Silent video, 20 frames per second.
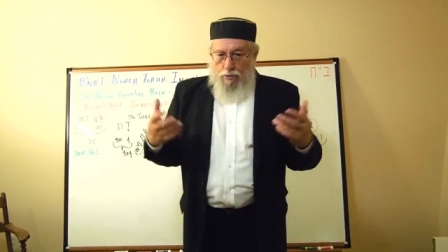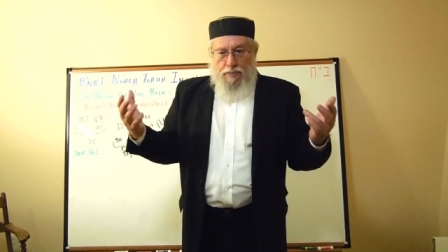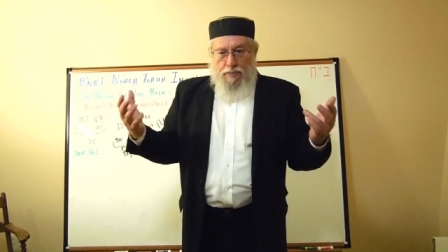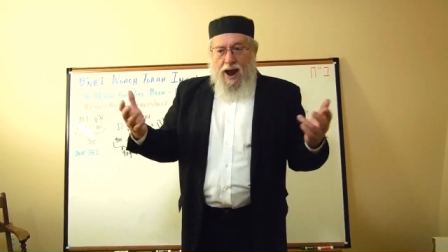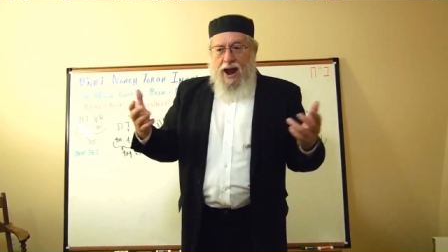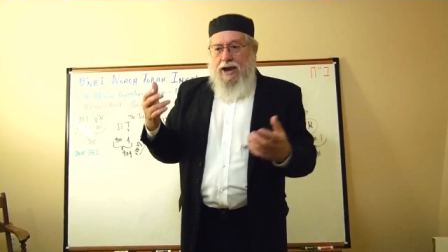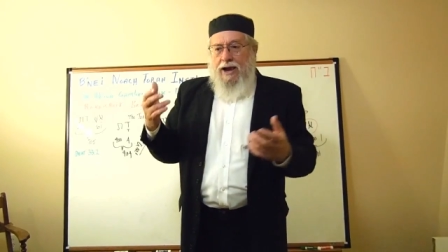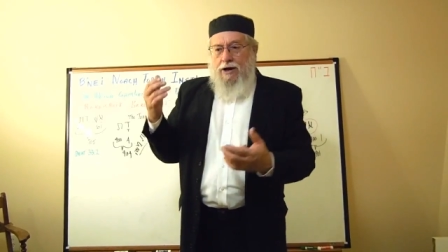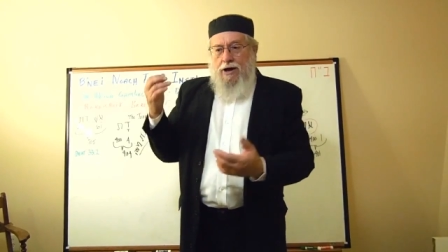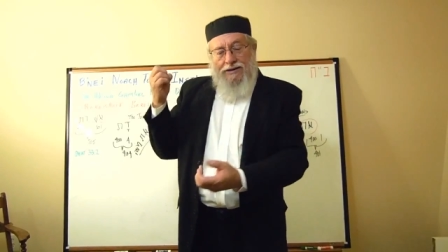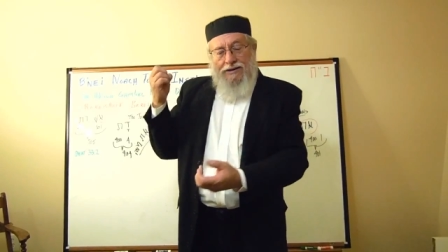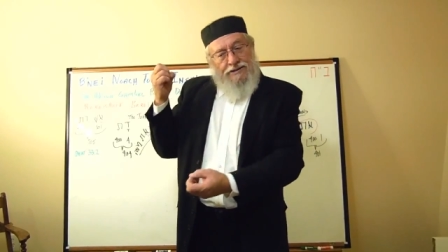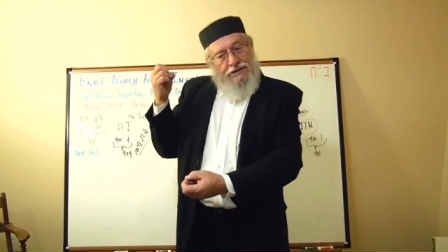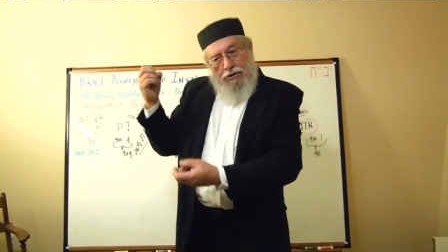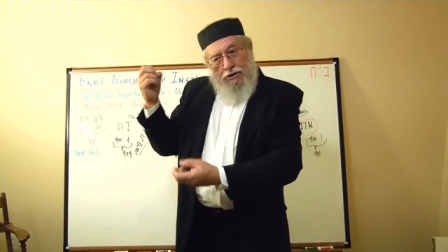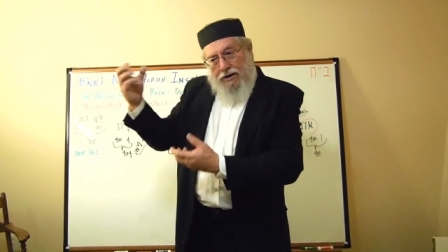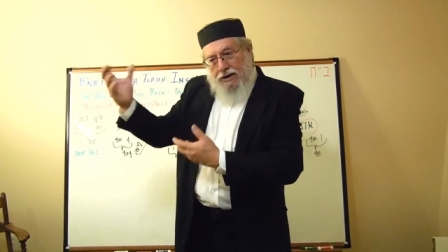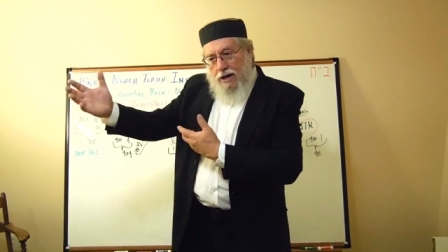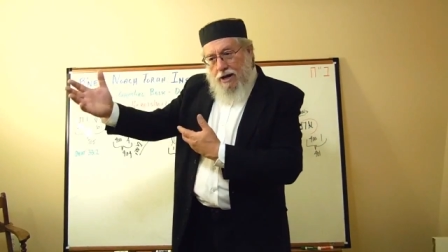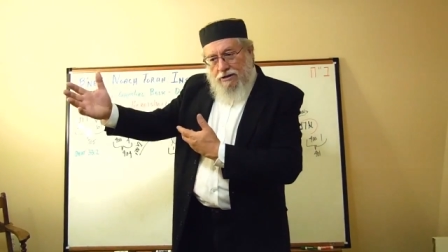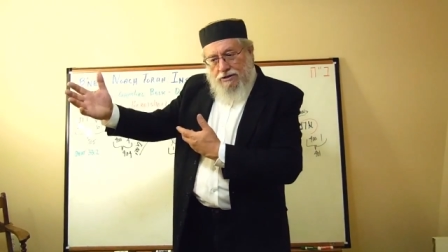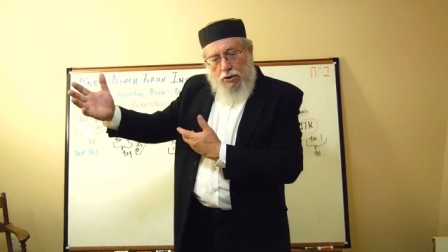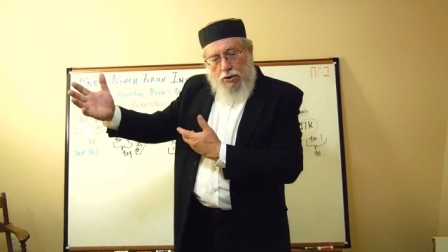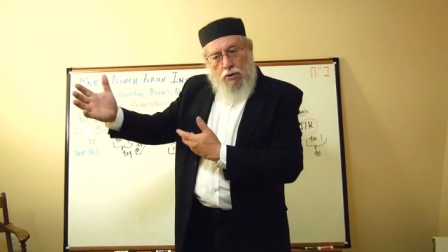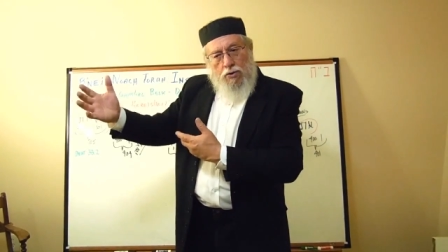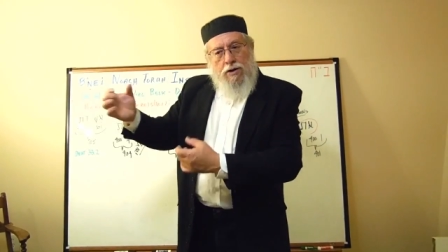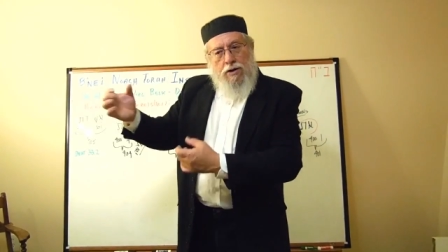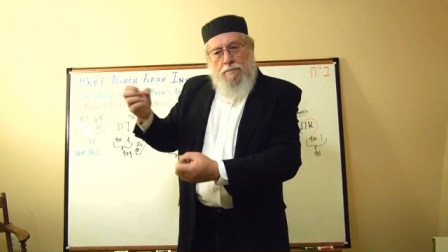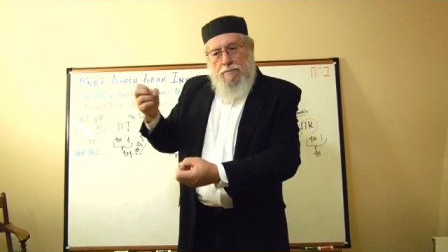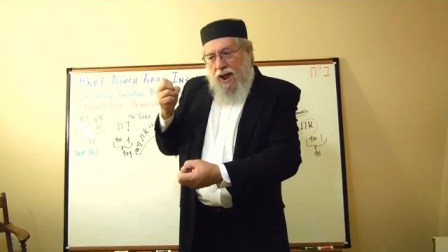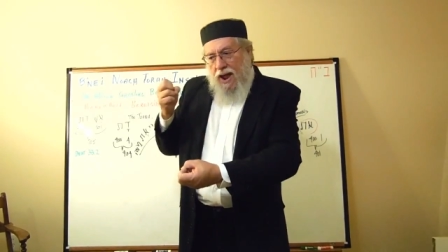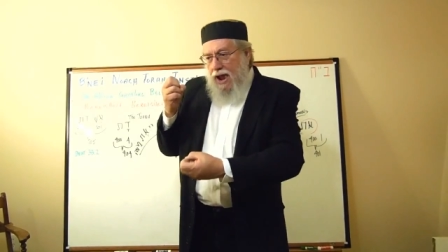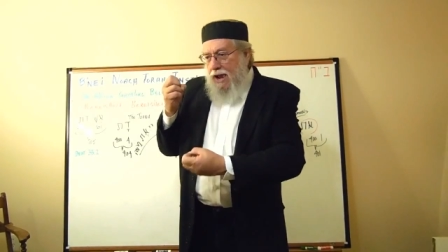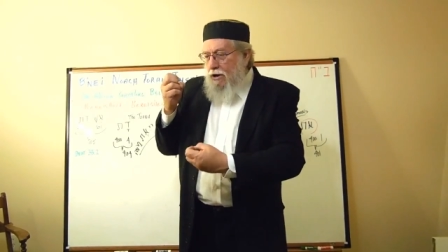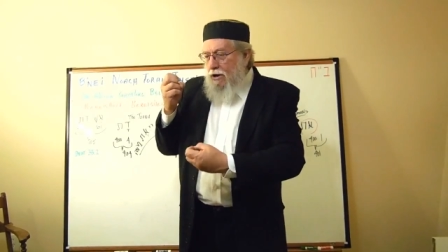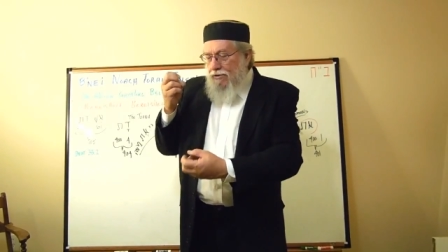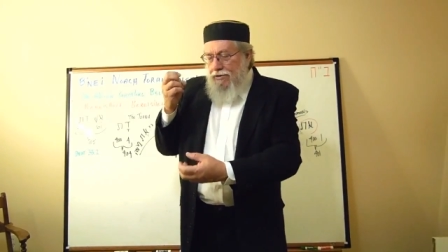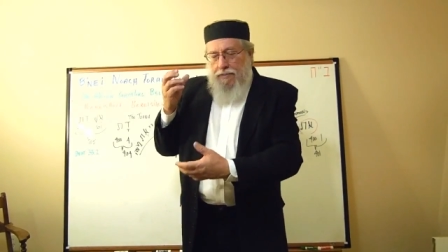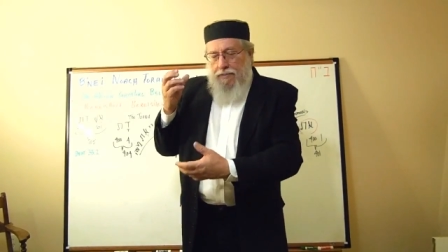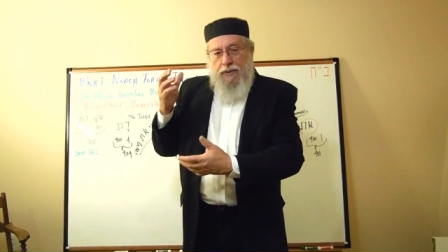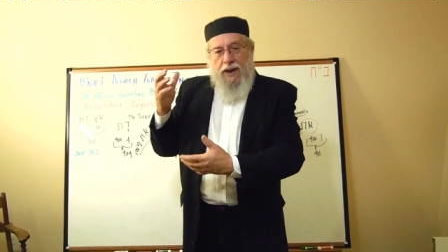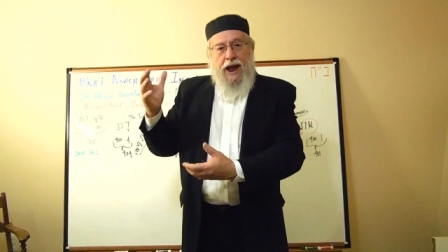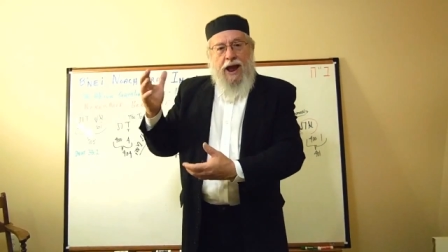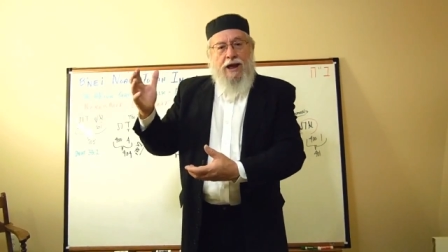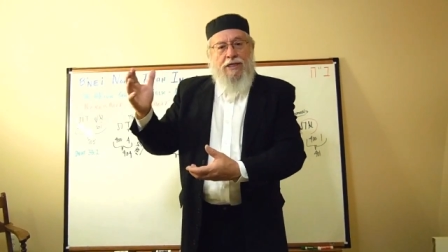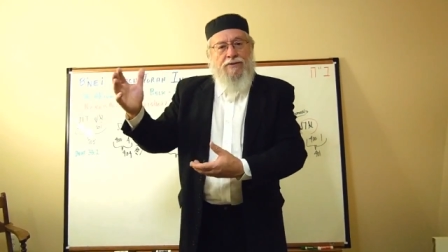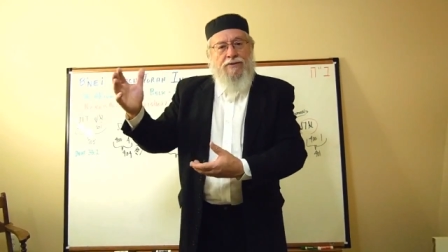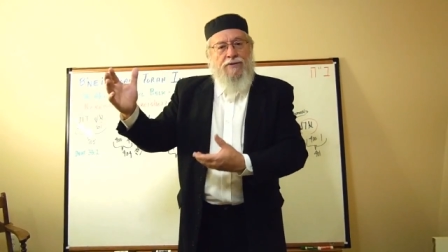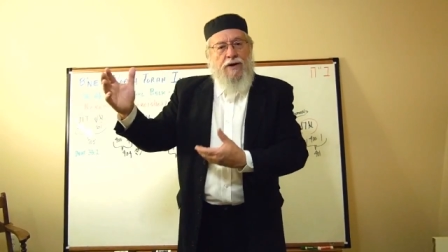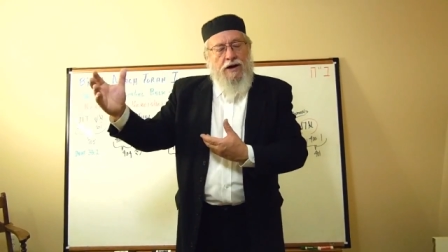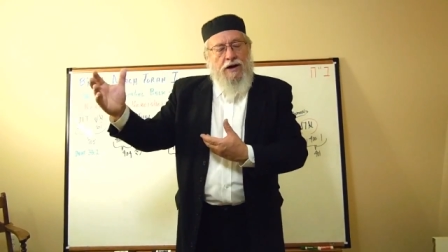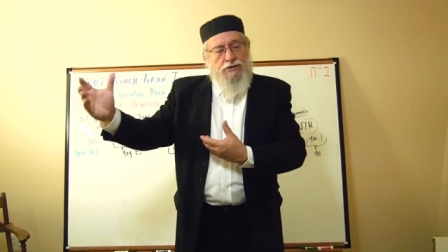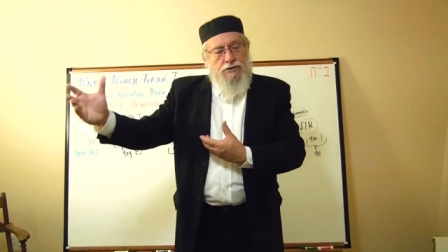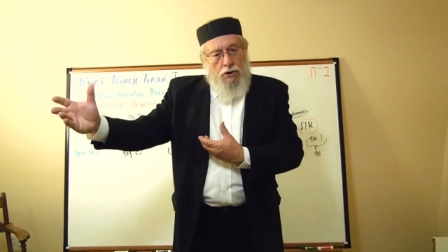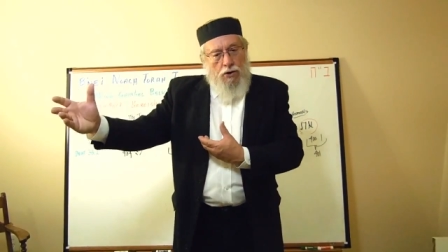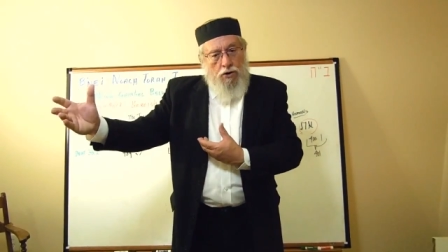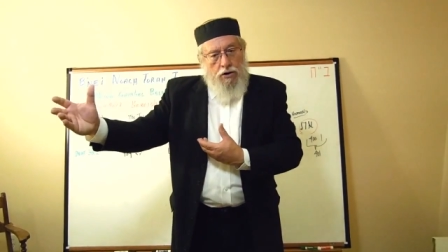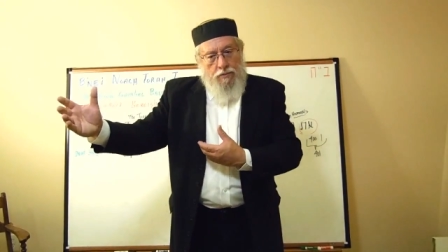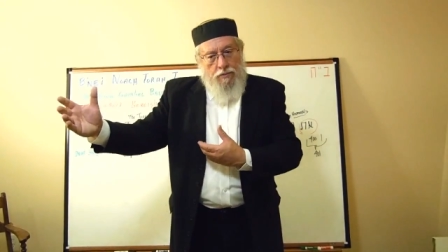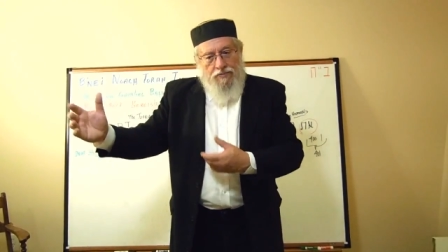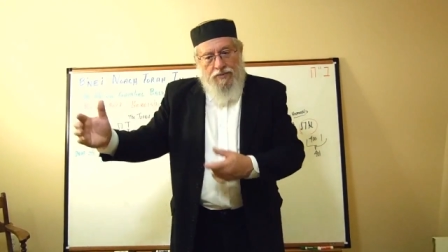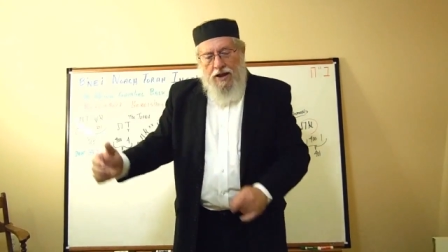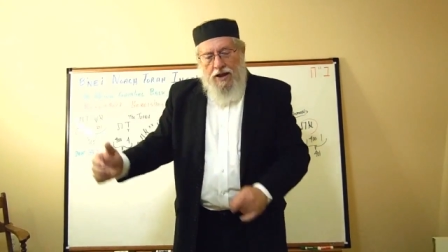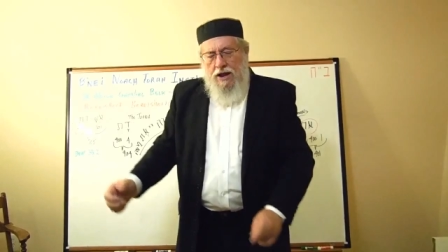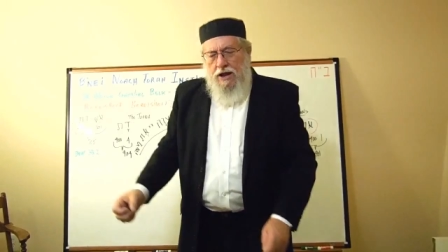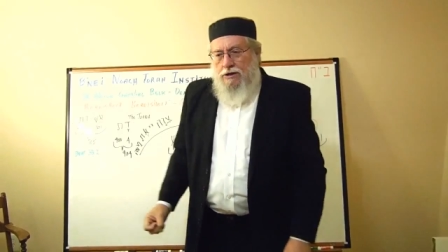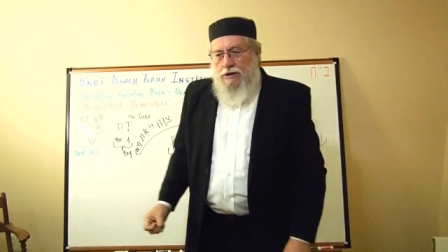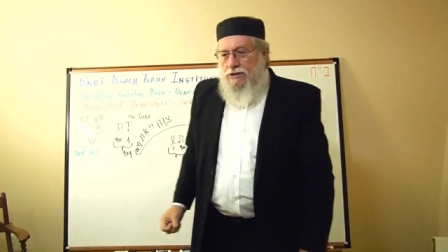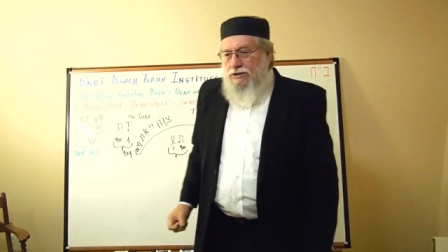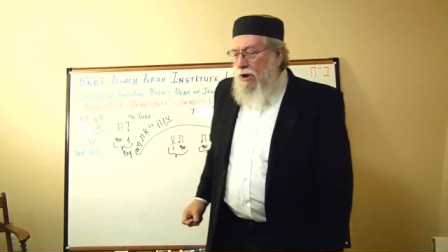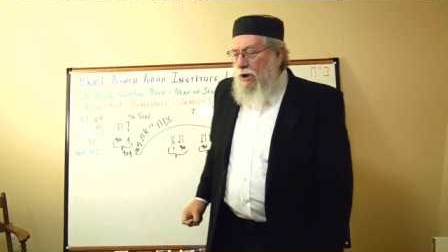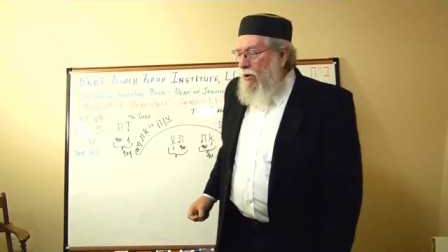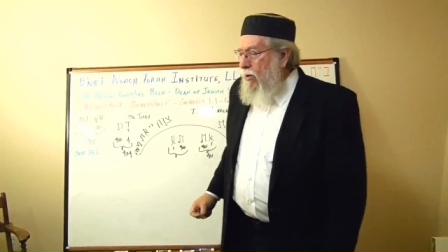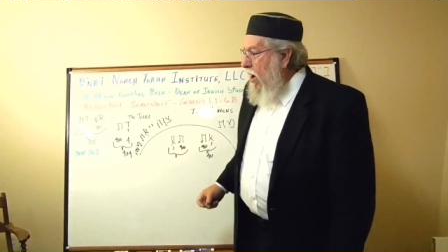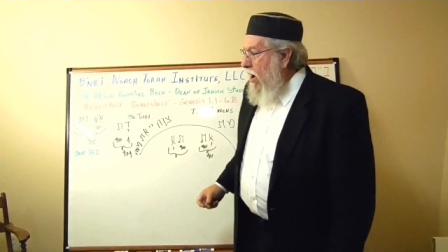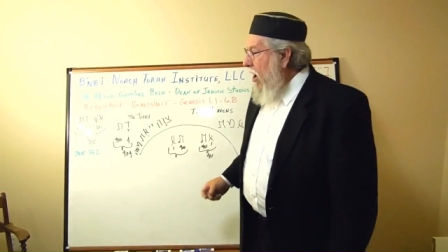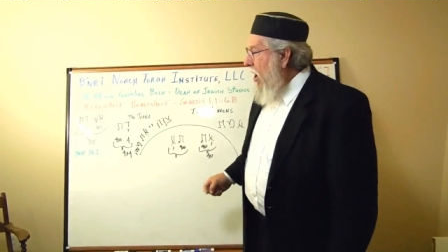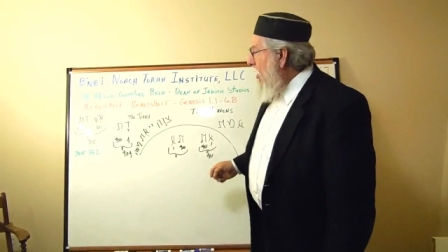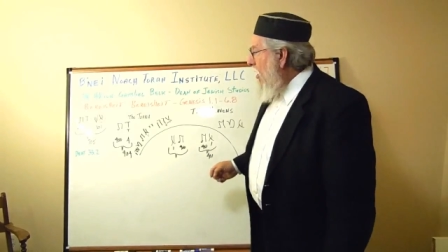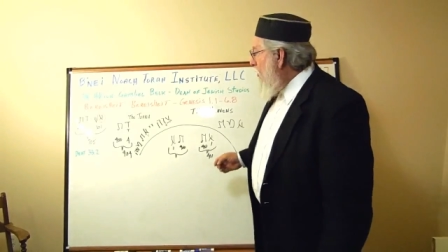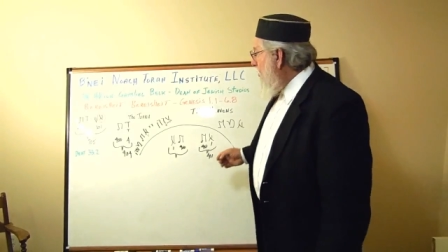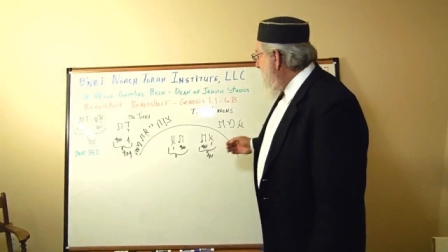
we're back on Derech HaTorah, back on the path of HaTorah. So